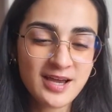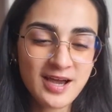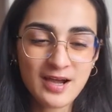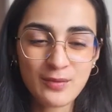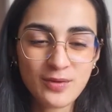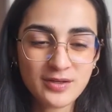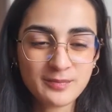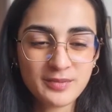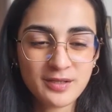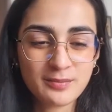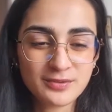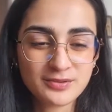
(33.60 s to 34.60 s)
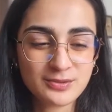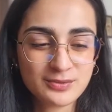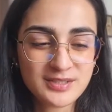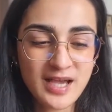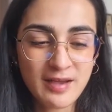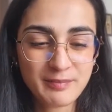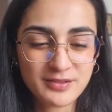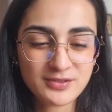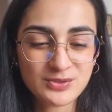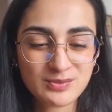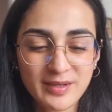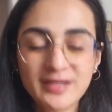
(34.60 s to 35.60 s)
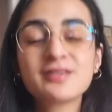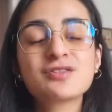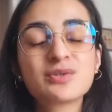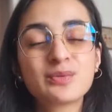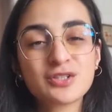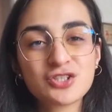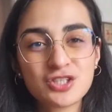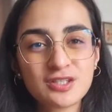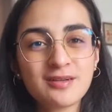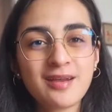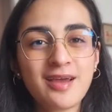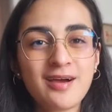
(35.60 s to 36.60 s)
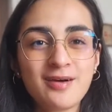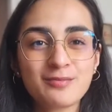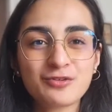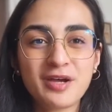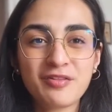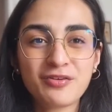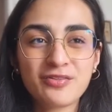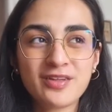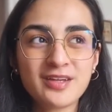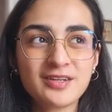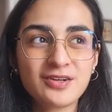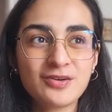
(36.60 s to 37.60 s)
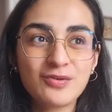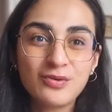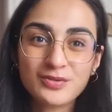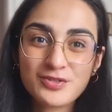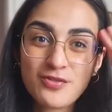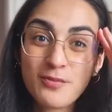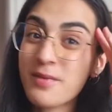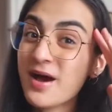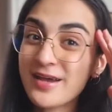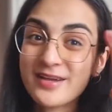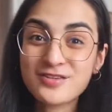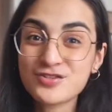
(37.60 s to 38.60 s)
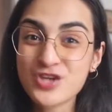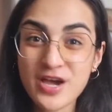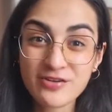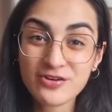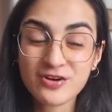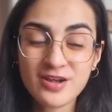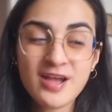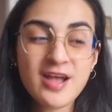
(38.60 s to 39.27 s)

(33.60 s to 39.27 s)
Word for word: I want to be able to tap into my intuition um, rather than, you know, go into the mind chatter.